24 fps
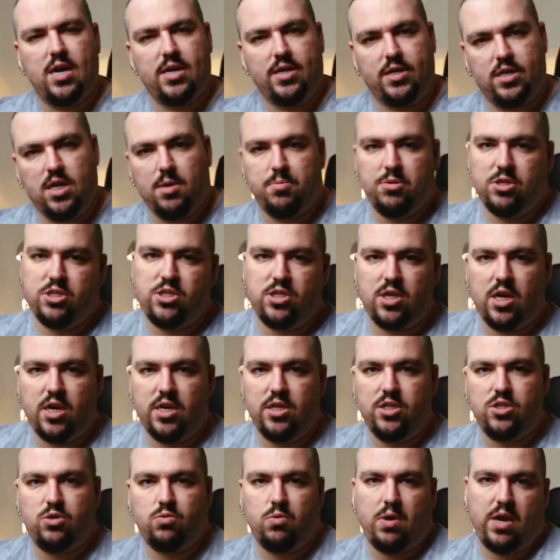like
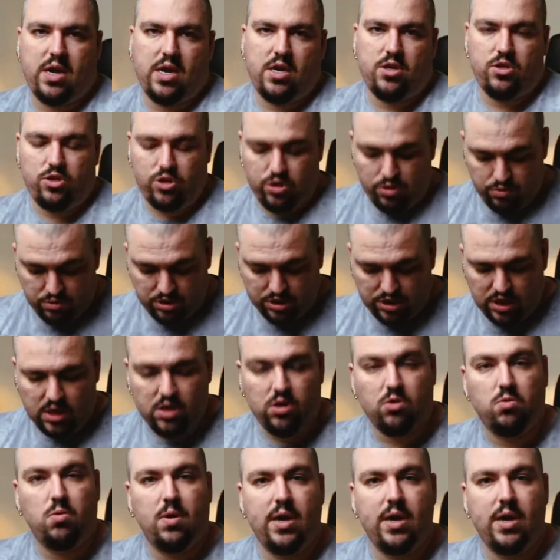double-sized weight and 2 single